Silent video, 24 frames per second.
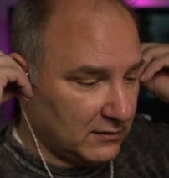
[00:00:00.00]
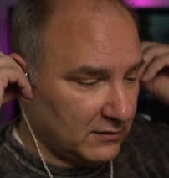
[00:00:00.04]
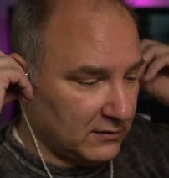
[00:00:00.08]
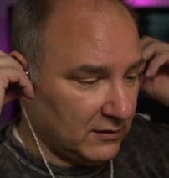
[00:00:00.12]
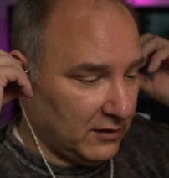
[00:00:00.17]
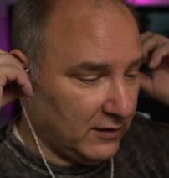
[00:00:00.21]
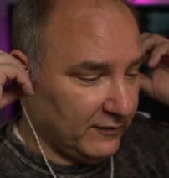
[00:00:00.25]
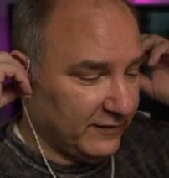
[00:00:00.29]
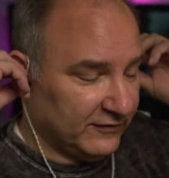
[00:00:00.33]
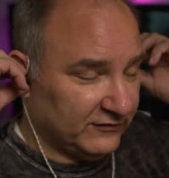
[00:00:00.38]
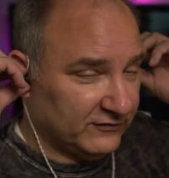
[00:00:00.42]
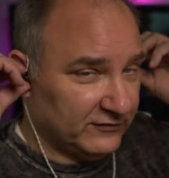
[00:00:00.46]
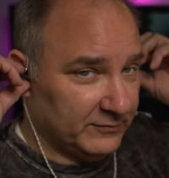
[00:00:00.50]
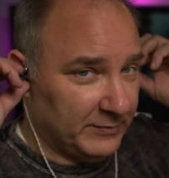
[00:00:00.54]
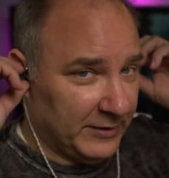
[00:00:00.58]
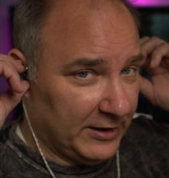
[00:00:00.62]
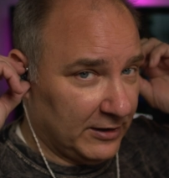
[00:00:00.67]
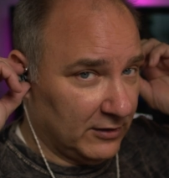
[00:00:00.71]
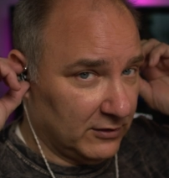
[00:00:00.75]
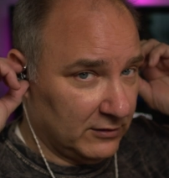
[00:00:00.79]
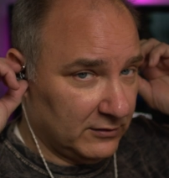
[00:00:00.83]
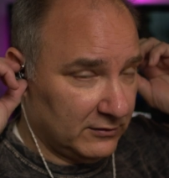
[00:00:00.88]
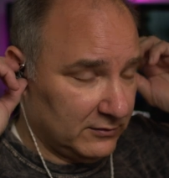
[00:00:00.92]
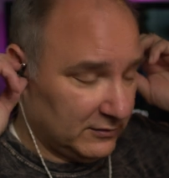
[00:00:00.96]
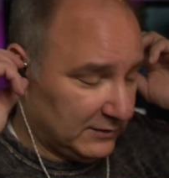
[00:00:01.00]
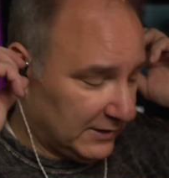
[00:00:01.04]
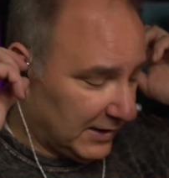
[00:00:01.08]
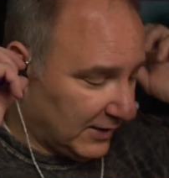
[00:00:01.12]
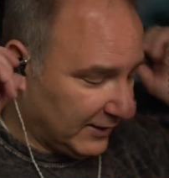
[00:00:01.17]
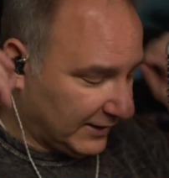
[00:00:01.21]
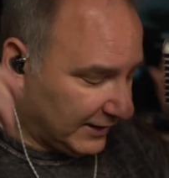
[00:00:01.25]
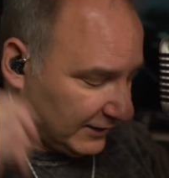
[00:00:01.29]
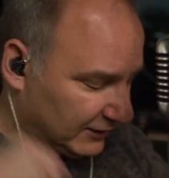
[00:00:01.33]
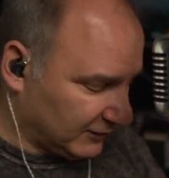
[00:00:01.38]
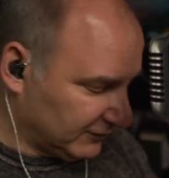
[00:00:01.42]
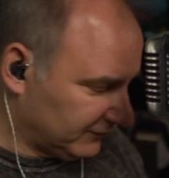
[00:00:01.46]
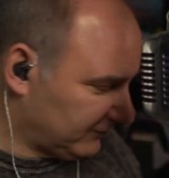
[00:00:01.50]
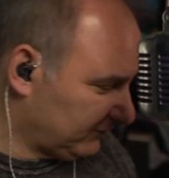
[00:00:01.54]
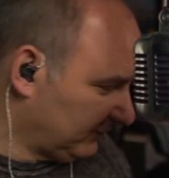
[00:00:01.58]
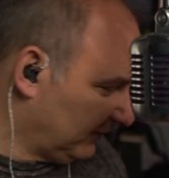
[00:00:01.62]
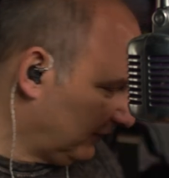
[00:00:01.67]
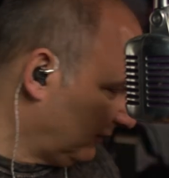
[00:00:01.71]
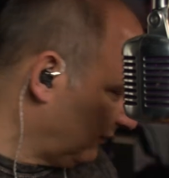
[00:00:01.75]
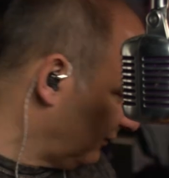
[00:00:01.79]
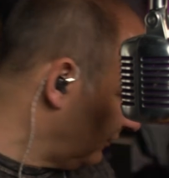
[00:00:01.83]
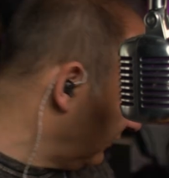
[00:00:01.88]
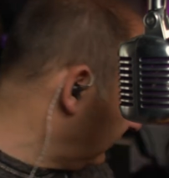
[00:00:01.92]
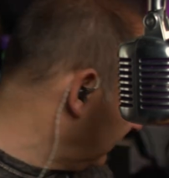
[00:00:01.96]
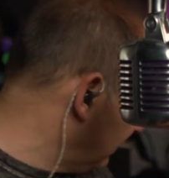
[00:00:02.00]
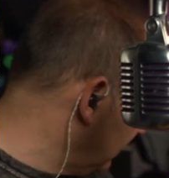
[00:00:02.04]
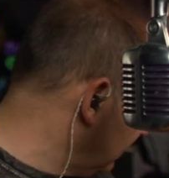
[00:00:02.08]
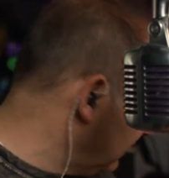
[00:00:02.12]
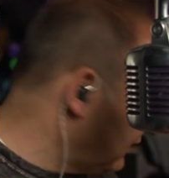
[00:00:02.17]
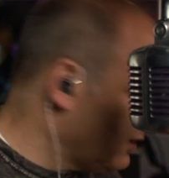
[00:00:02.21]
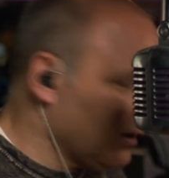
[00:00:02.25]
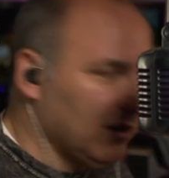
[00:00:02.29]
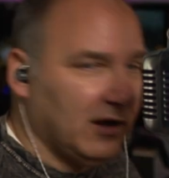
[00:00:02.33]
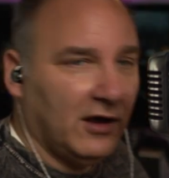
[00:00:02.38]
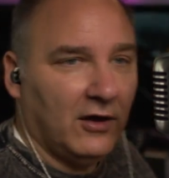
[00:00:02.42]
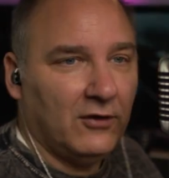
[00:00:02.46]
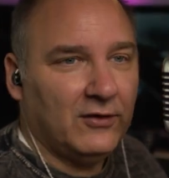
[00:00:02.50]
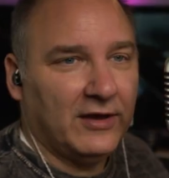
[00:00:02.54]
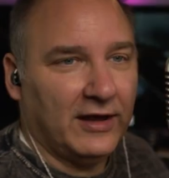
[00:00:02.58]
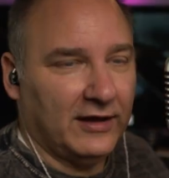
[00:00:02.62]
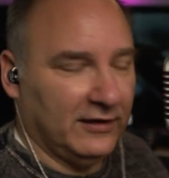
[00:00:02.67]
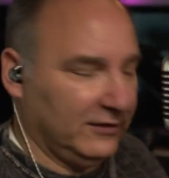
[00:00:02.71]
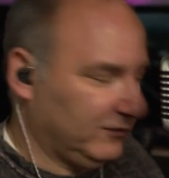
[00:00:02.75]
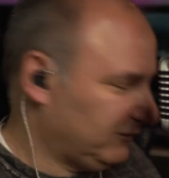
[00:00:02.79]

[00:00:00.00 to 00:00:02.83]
Oh, this is better. Now I got a good seal. Okay,